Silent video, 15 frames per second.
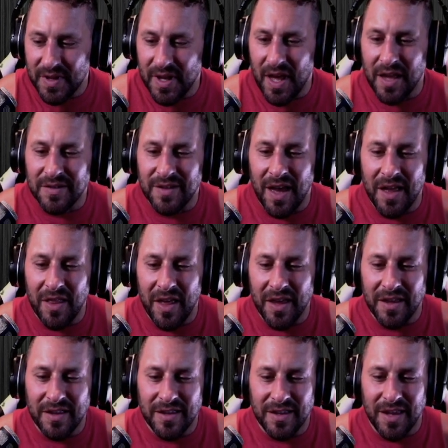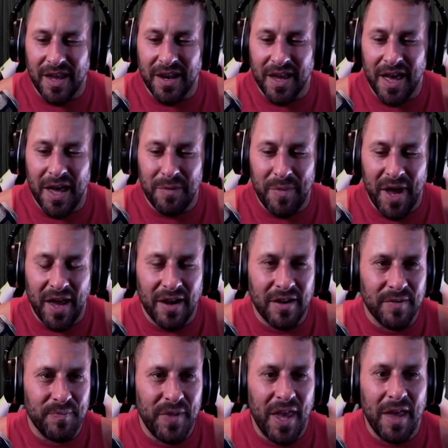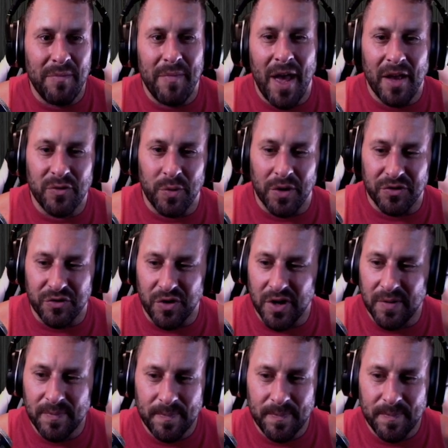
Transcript: Yes, I like getting a headband and Maxwell Street.